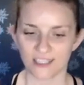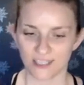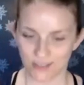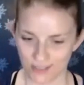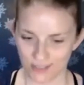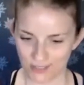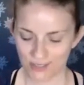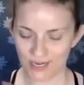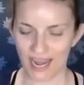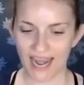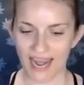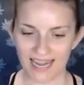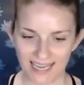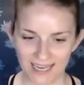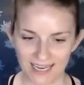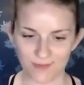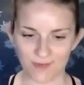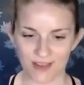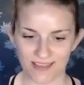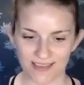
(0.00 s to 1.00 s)
So,
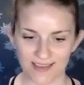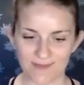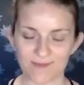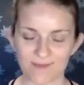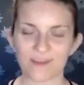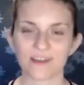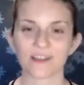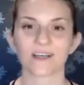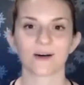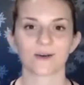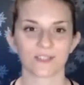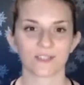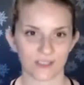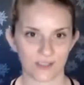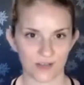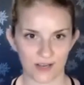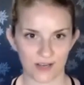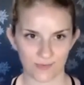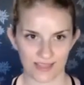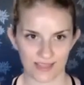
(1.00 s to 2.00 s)
circadian rhythm goes
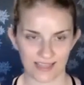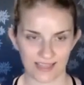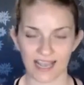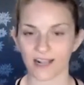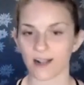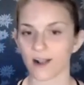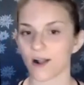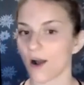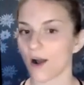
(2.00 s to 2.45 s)
along with that.